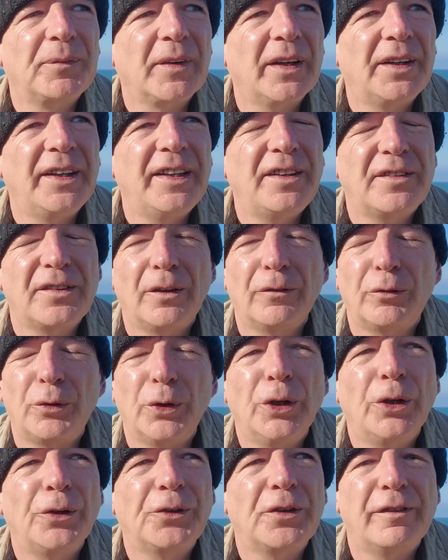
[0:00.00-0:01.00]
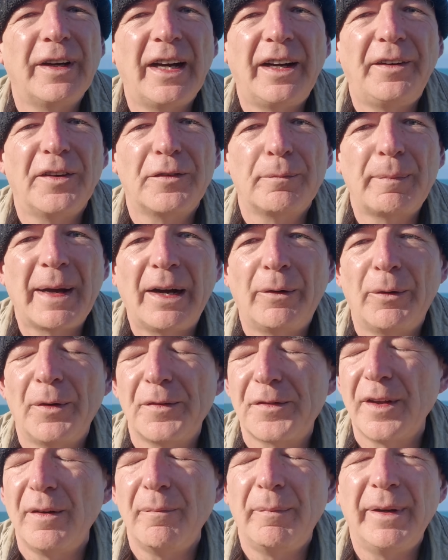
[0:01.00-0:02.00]
And he sort of wrote to various
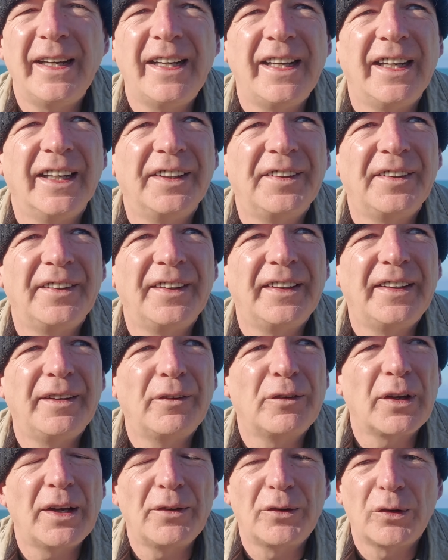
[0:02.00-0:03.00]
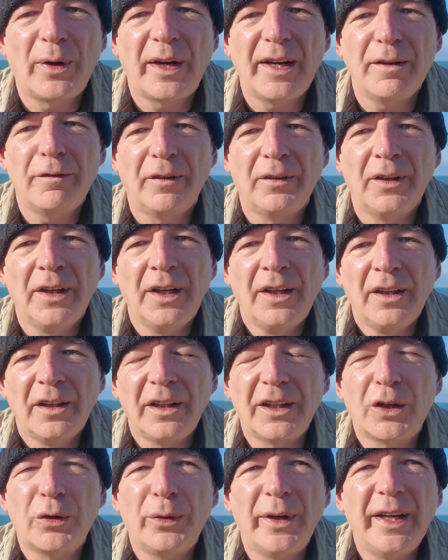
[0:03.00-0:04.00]
powers that be, and he was quite
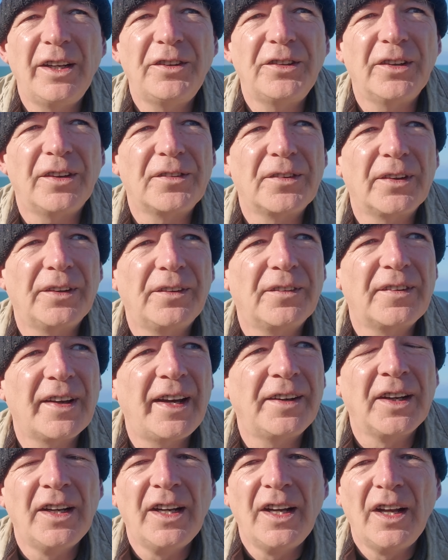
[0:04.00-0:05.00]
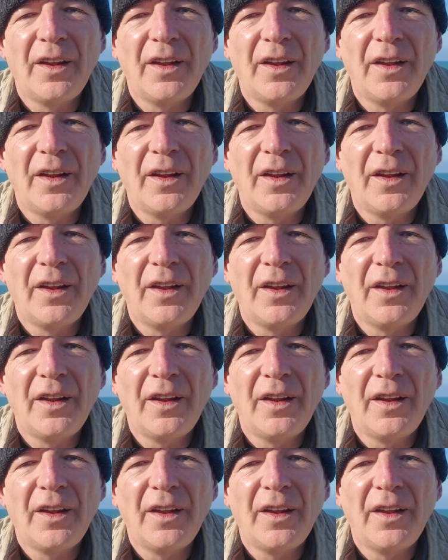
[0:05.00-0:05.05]
loquacious and said,